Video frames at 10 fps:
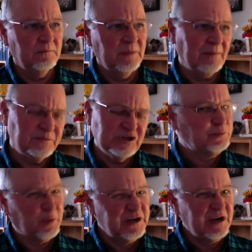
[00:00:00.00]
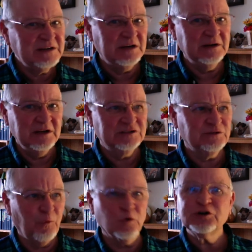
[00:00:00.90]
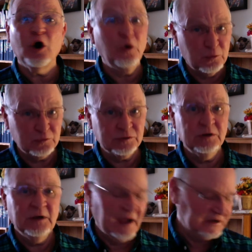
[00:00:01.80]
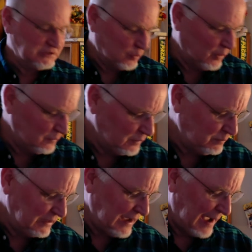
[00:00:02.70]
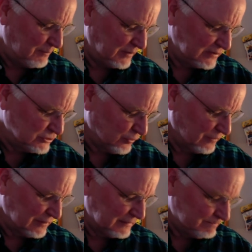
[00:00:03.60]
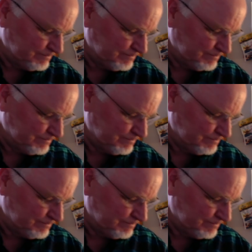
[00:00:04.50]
not just predicted, it's foretold as to what would be happening shortly.